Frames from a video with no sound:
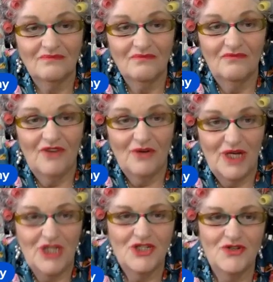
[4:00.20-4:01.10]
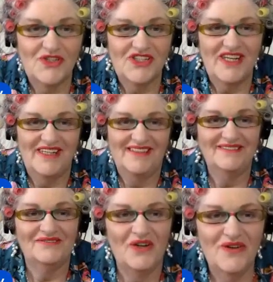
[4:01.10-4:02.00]
Very interesting.
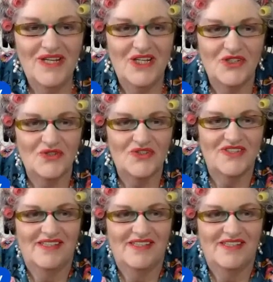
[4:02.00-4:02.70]
Very interesting.